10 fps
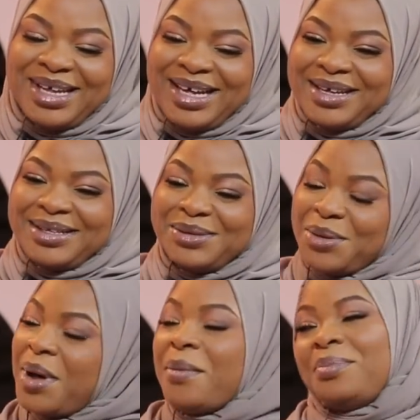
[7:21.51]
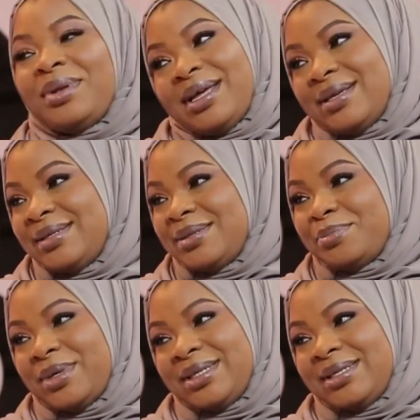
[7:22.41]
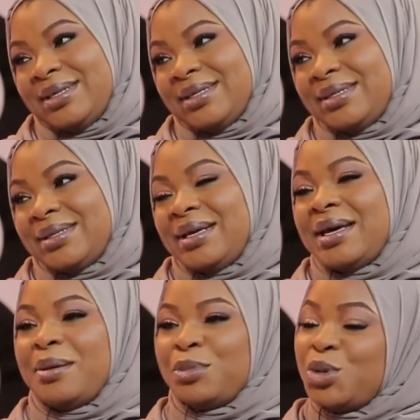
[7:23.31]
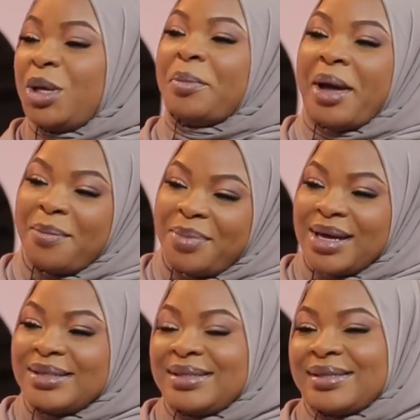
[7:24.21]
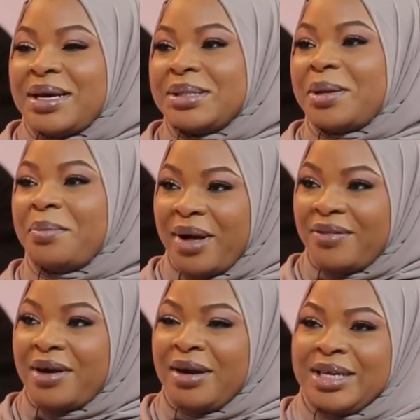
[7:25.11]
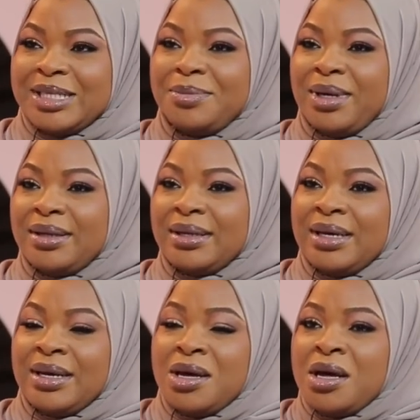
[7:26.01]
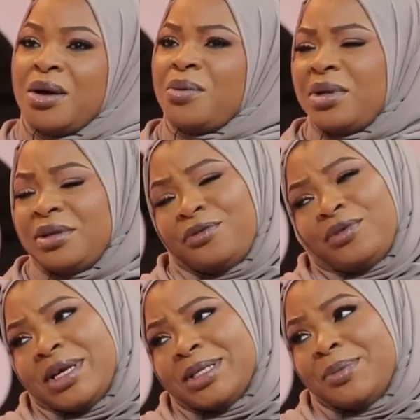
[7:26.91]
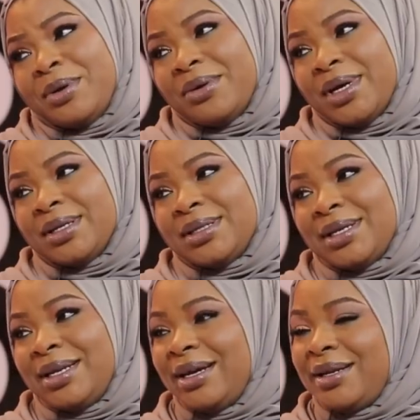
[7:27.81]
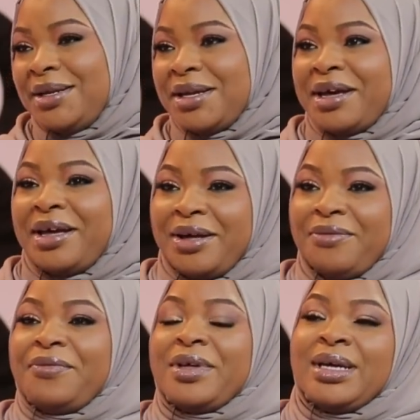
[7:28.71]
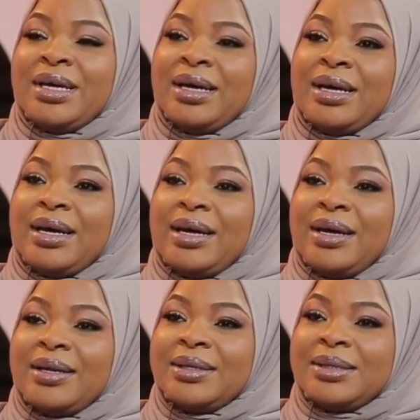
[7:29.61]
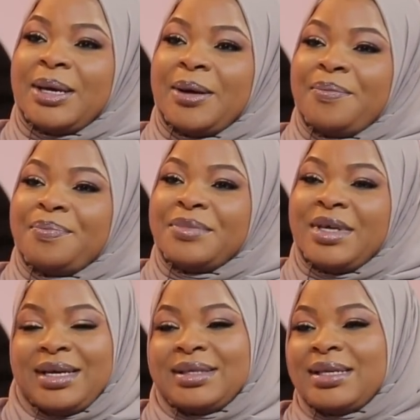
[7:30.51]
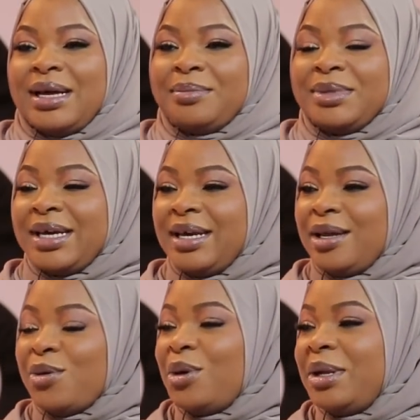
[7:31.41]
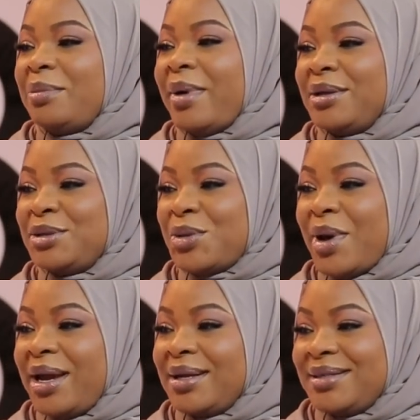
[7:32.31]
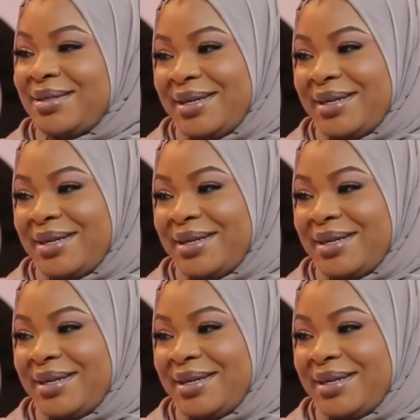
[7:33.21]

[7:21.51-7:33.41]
Yeah. So I'm blessed, big sis. I'm doing my best as a mother. It's been a wonderful experience, a learning curve. And yes, I'm taking it all in my stride.